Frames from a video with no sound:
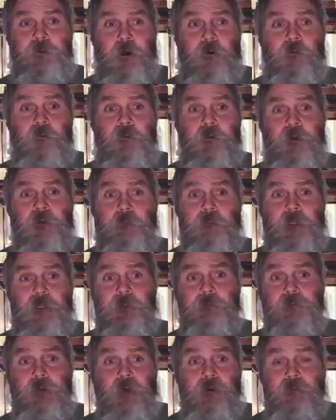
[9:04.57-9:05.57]
You know, if you
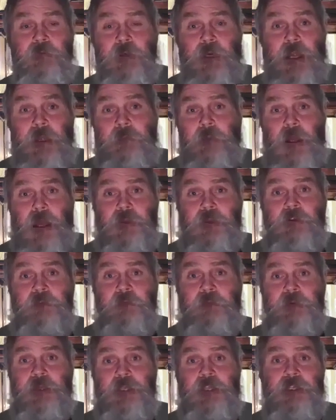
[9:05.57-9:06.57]
don't want to be
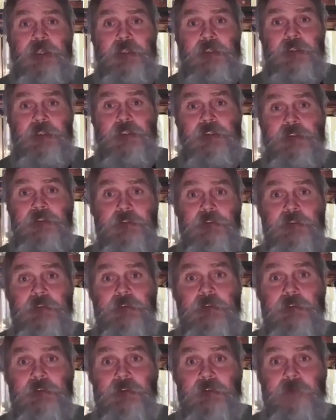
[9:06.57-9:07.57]
observant, I'm not going to pay any
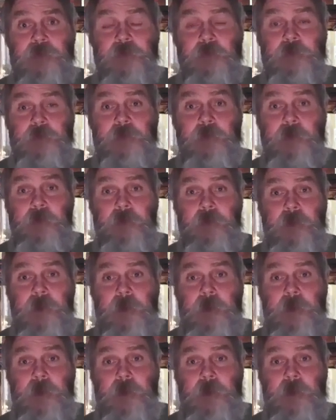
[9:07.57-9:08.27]
attention to you.